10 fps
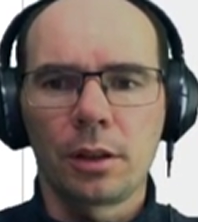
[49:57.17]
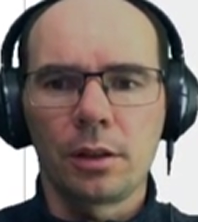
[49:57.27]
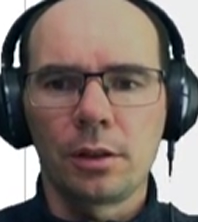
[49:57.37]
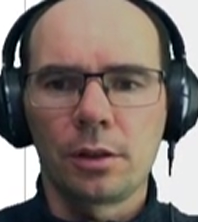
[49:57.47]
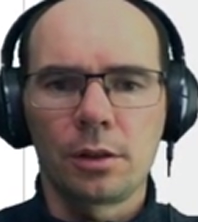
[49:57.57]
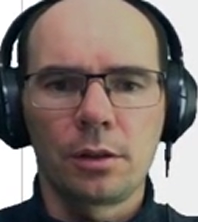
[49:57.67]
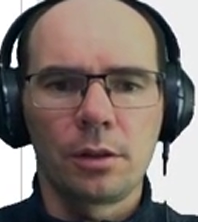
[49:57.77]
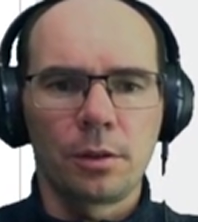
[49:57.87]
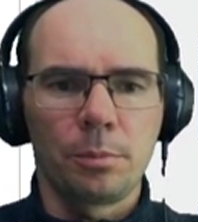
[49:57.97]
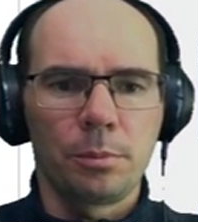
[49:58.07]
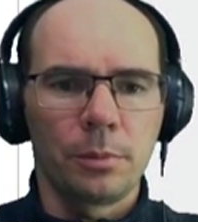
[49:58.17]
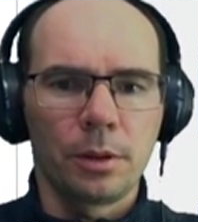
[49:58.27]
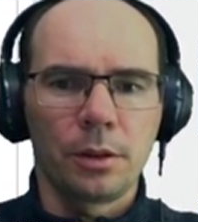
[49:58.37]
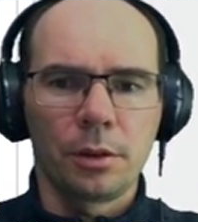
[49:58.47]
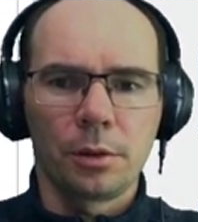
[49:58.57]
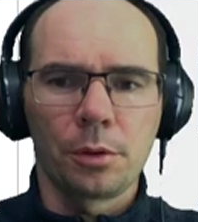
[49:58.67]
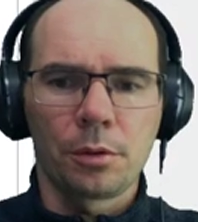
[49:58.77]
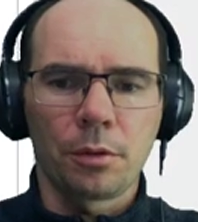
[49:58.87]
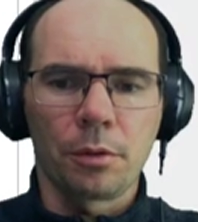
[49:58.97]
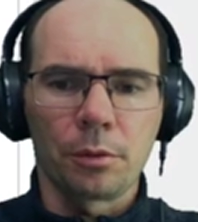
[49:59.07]
It just goes
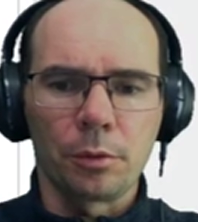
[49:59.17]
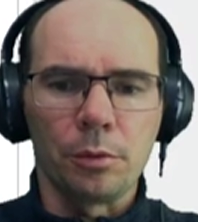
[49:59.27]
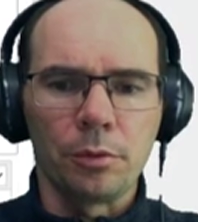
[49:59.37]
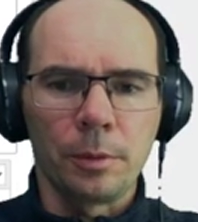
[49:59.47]
through the roof.